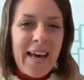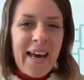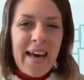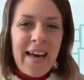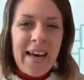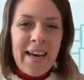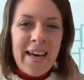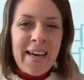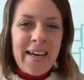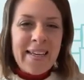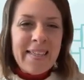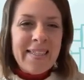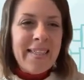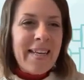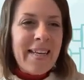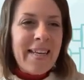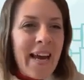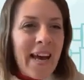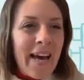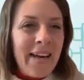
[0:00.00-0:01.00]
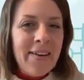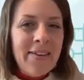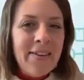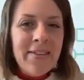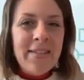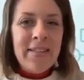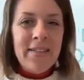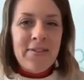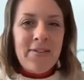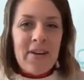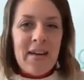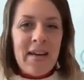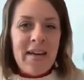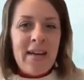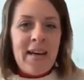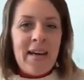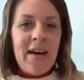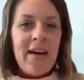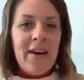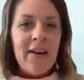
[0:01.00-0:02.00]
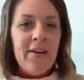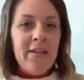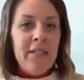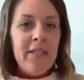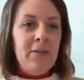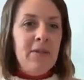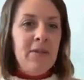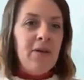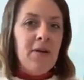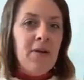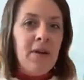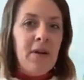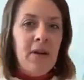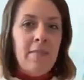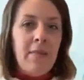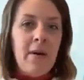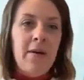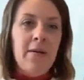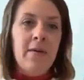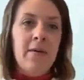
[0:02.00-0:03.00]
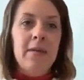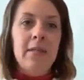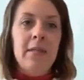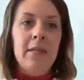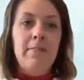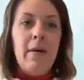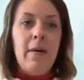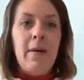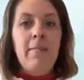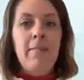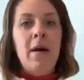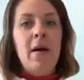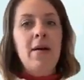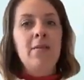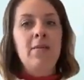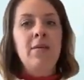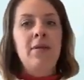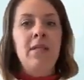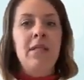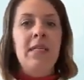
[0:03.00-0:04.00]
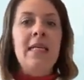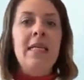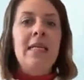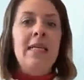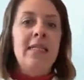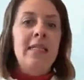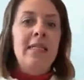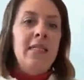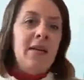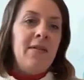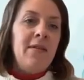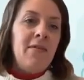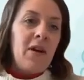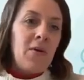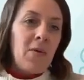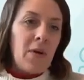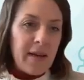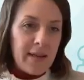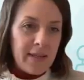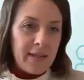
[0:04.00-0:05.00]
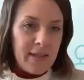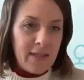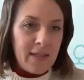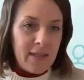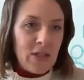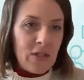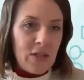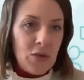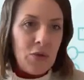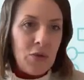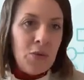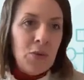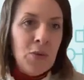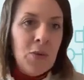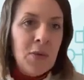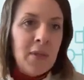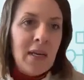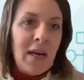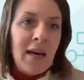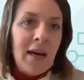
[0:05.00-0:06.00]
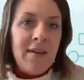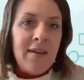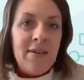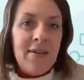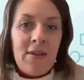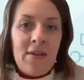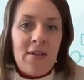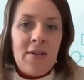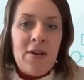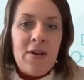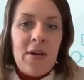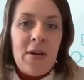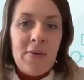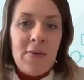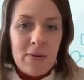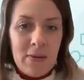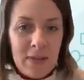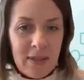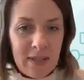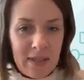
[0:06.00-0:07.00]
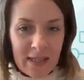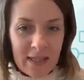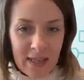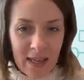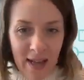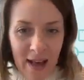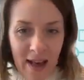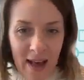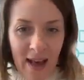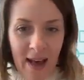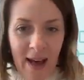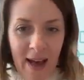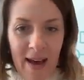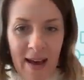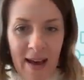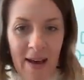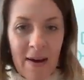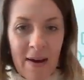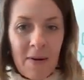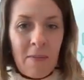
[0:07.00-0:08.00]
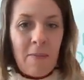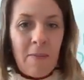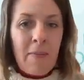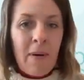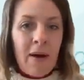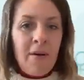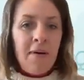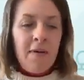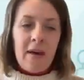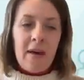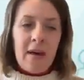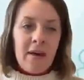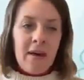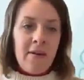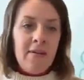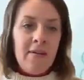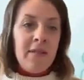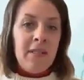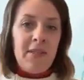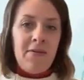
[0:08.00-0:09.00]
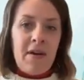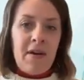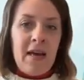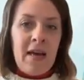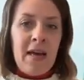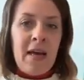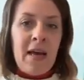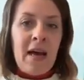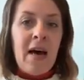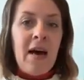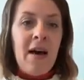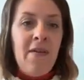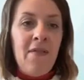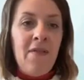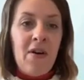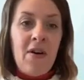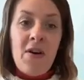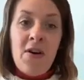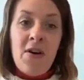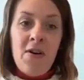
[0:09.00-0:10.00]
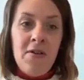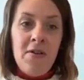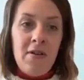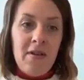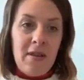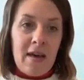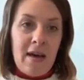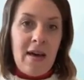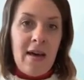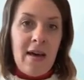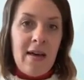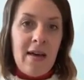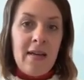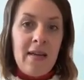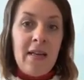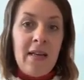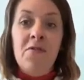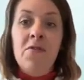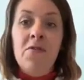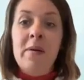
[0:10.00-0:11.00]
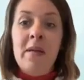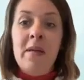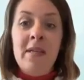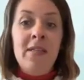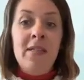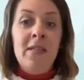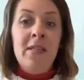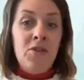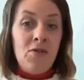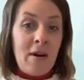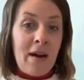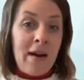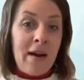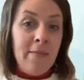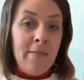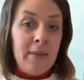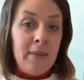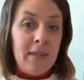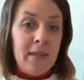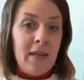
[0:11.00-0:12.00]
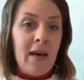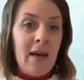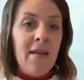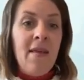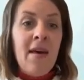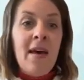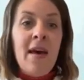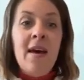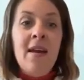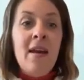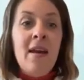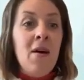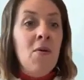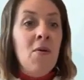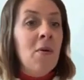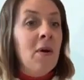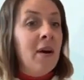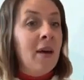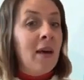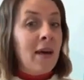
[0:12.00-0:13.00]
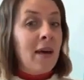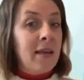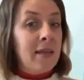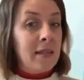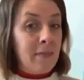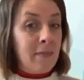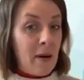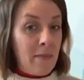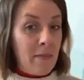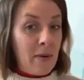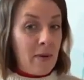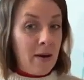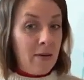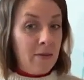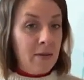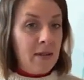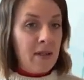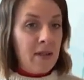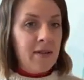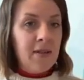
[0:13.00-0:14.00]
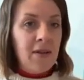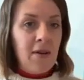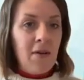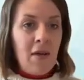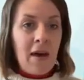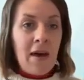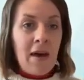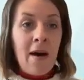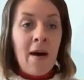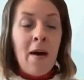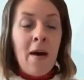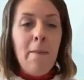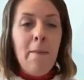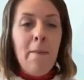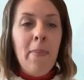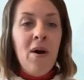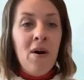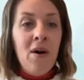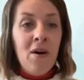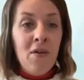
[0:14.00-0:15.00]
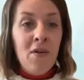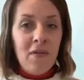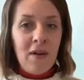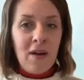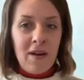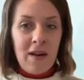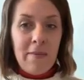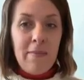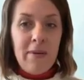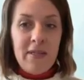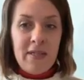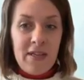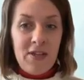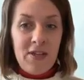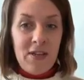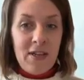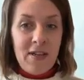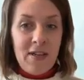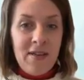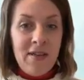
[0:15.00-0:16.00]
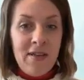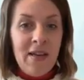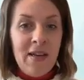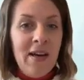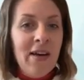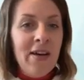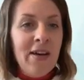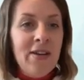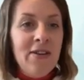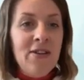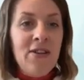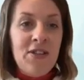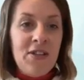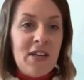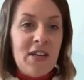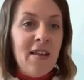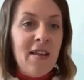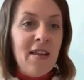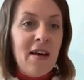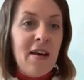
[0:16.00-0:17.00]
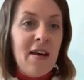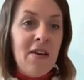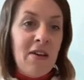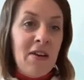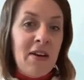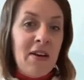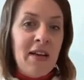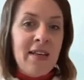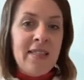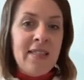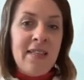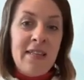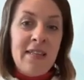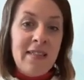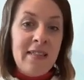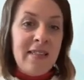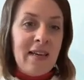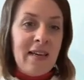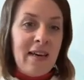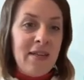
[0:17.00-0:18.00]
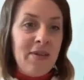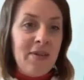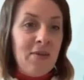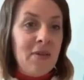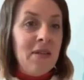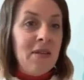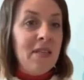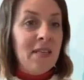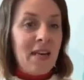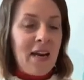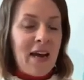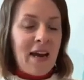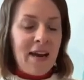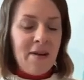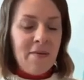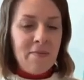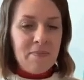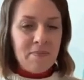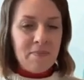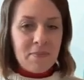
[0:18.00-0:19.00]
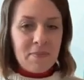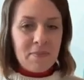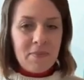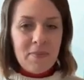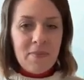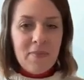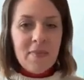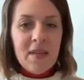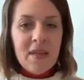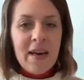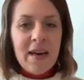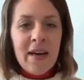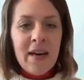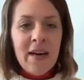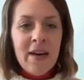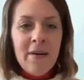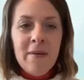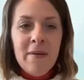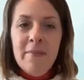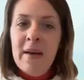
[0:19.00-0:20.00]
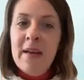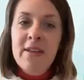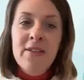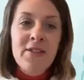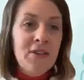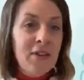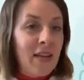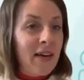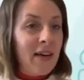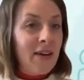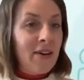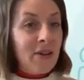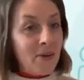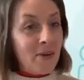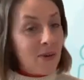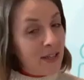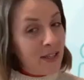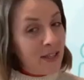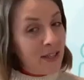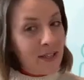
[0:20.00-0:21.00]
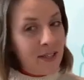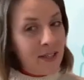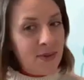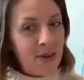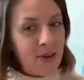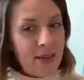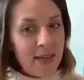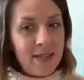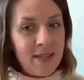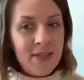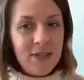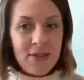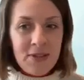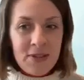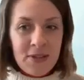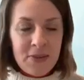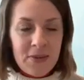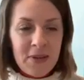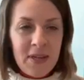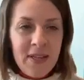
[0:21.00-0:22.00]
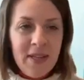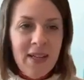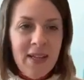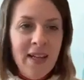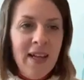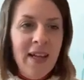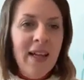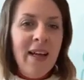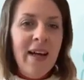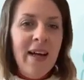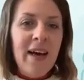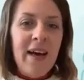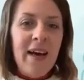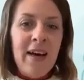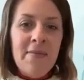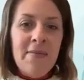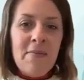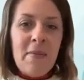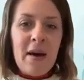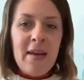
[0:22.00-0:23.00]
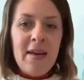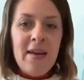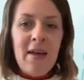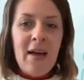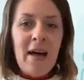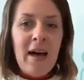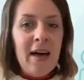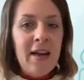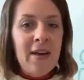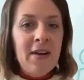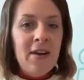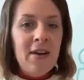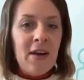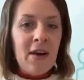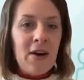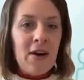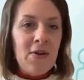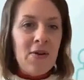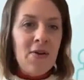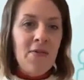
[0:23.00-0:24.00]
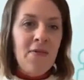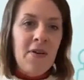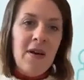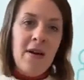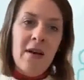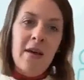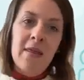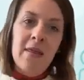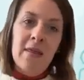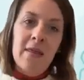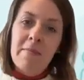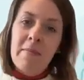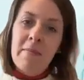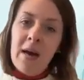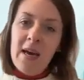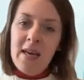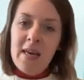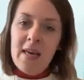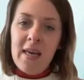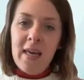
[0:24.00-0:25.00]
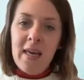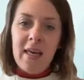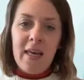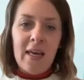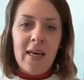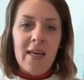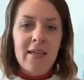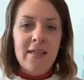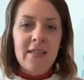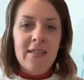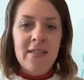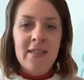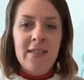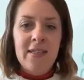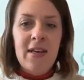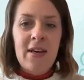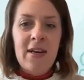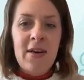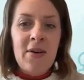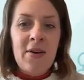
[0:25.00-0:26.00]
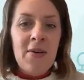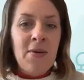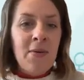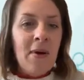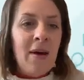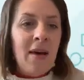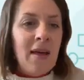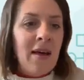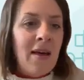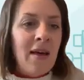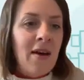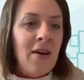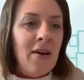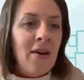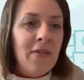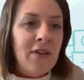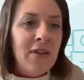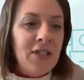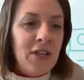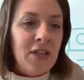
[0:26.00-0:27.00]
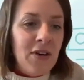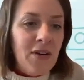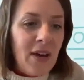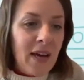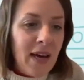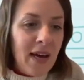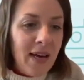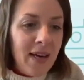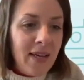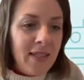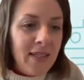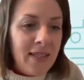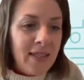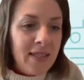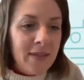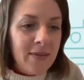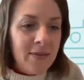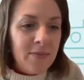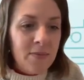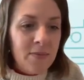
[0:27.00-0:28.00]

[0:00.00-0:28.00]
Today, Anna and Sri are going to be talking about Spamhaus delisting requests, the do's and the don'ts. Both Anna and Sri have earned their deliverability stripes and they are now working in Spamhaus, so they are perfectly positioned to share their learnings and insights with you today. Make sure you get all your questions ready as usual, and I'll hand over the mic. So over to you guys.